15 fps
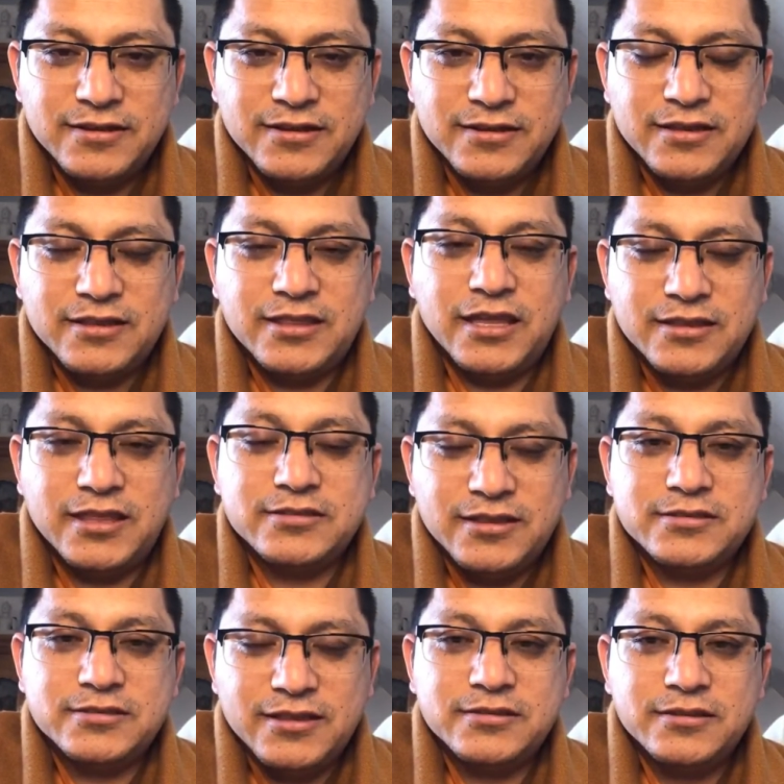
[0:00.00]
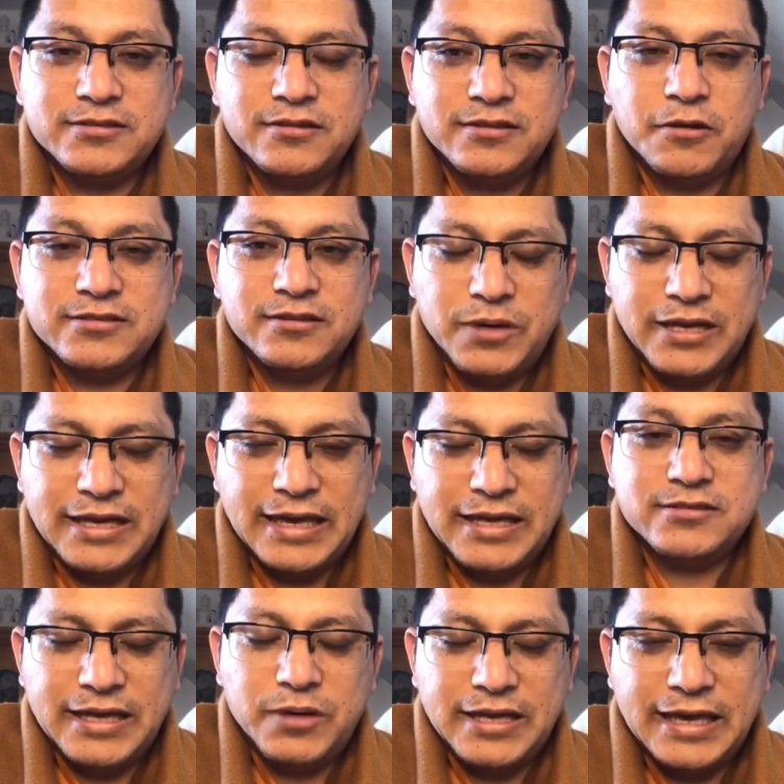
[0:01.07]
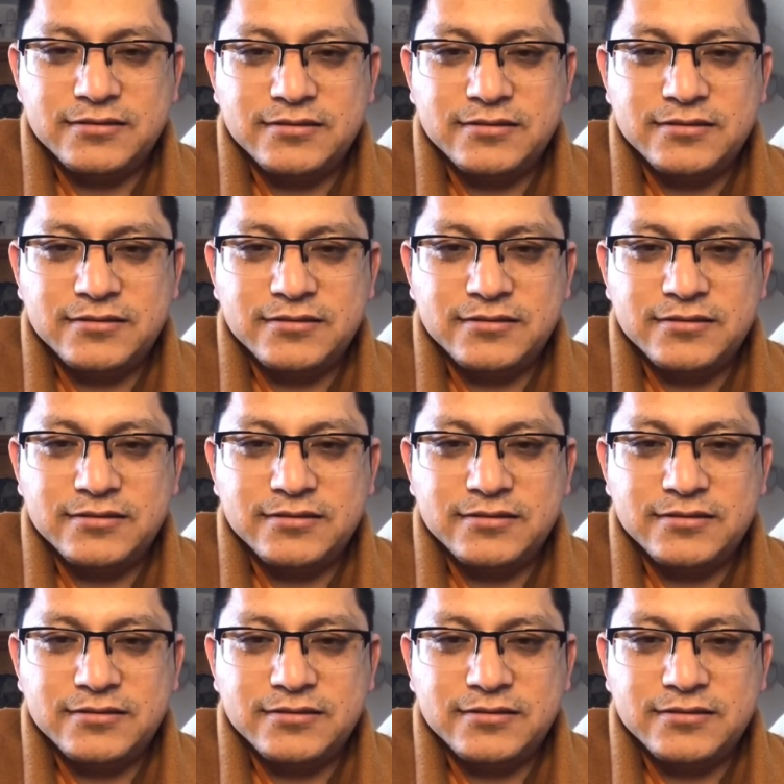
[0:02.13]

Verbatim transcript: things complicated.